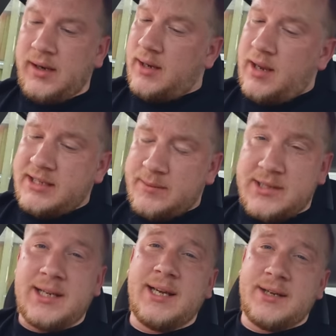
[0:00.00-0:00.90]
Last MOT
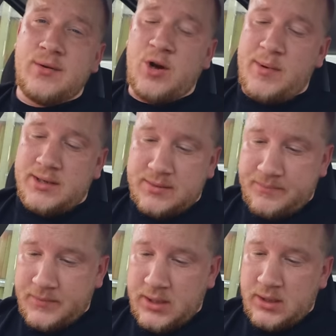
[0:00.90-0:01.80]
had no comments.
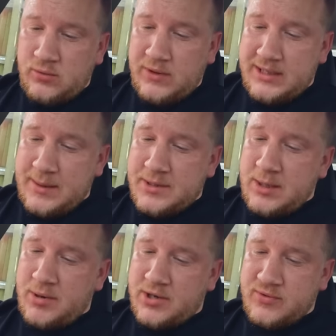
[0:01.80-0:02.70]
Recent
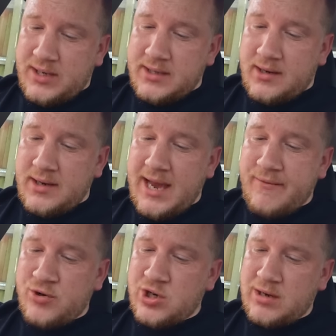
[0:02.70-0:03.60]
MOT pass rate is high,
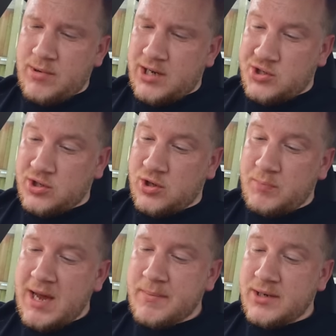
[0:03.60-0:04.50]
average yearly mileage is good,
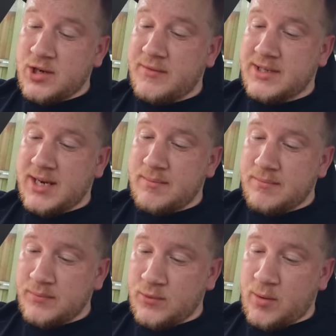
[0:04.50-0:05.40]
bad bits over 10
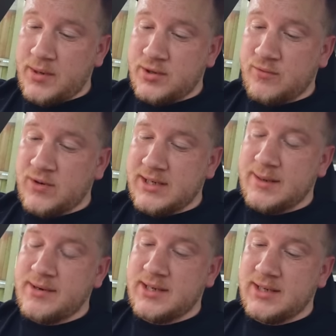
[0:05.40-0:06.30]
comments on
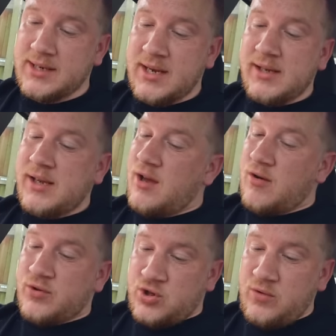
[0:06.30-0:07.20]
recent MOTs.
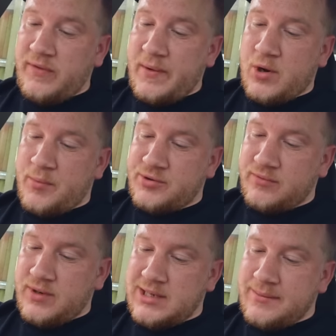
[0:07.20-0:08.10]
over two fail comments
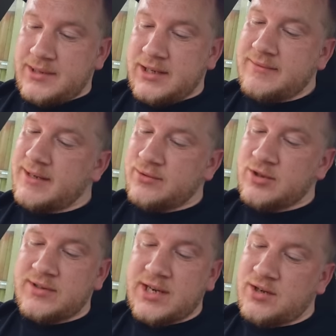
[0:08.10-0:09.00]
on recent MOTs, vehicles
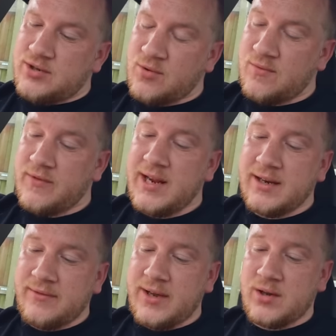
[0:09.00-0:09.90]
over 10 years old, ve
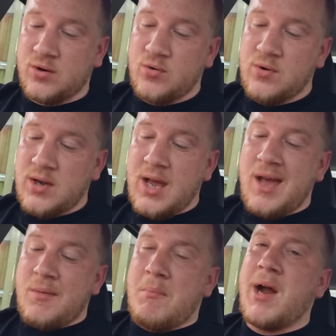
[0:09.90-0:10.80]
vehicle
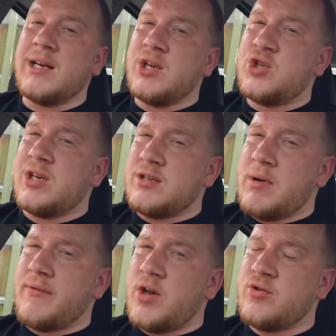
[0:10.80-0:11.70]
mileage is
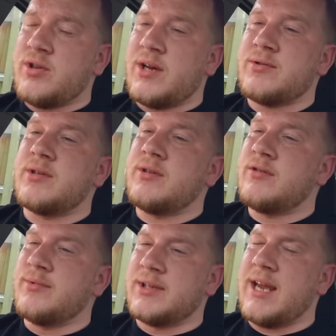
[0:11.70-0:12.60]
above 100,000.
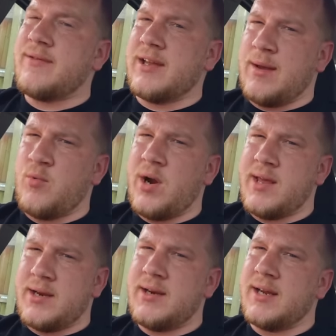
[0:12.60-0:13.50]
Almost gave the game away
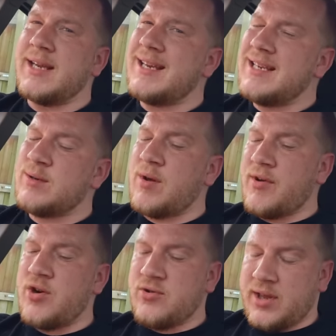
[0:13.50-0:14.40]
there, didn't I? It is above
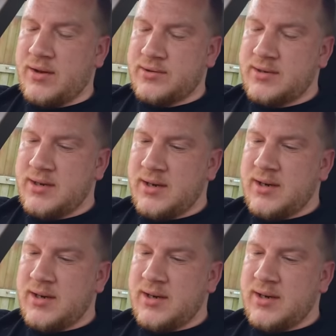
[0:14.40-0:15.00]
100,000.